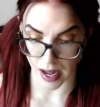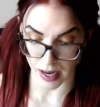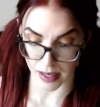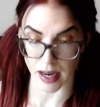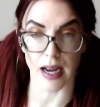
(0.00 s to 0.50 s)

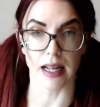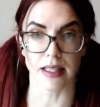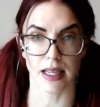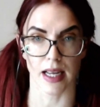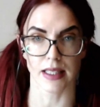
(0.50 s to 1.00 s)
and
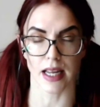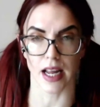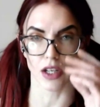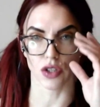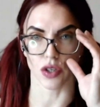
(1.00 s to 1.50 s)
let's get
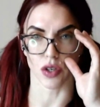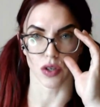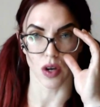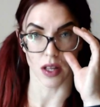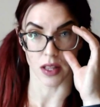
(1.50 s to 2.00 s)

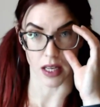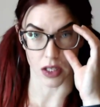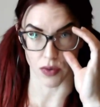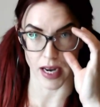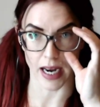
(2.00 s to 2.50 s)
into
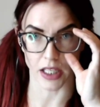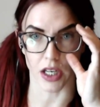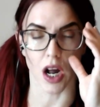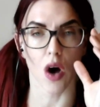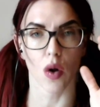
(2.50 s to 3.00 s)
this
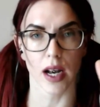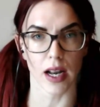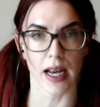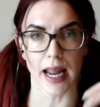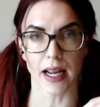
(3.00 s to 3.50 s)
reaction.
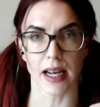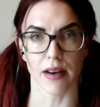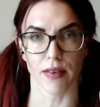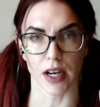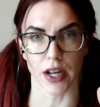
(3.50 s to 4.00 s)
I'll link
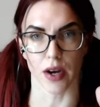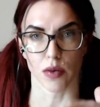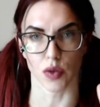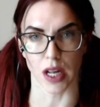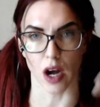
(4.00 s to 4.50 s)
their
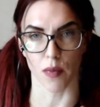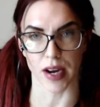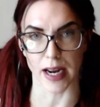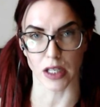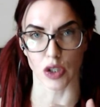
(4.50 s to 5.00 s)
videos that I'm
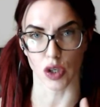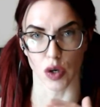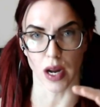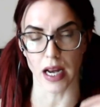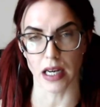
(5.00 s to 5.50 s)
reacting
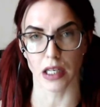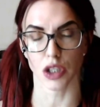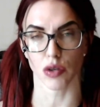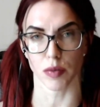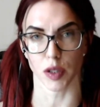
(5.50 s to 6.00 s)
to in the
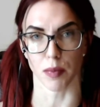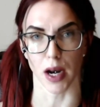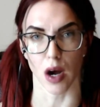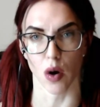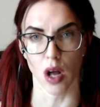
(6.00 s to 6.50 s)
description
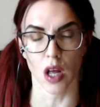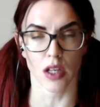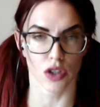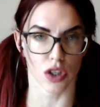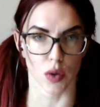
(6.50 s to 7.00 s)
below.
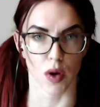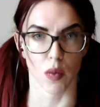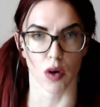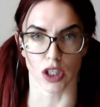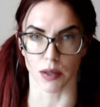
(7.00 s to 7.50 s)
Should you
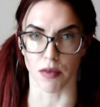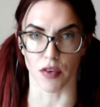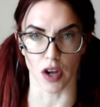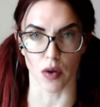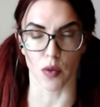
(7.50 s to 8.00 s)
want to watch them,
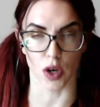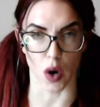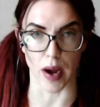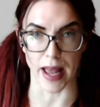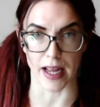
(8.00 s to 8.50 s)
if you
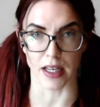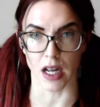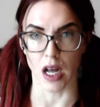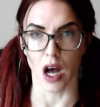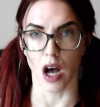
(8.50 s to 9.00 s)
go
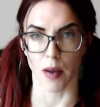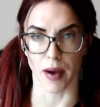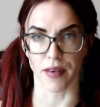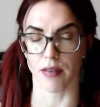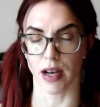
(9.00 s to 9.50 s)
ahead.
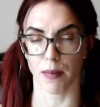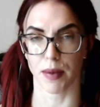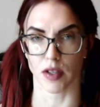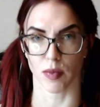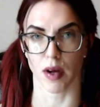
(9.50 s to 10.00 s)
Um, I've
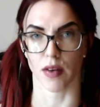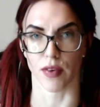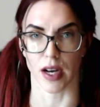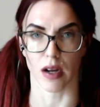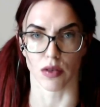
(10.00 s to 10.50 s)
clipped bits from other
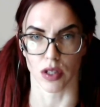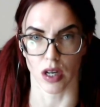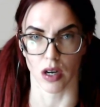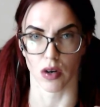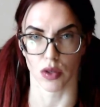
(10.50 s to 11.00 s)
videos,
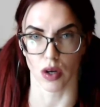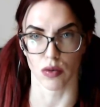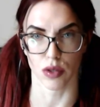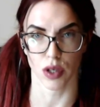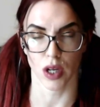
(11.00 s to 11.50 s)
so
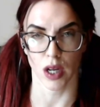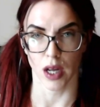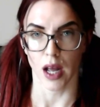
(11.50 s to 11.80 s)
don't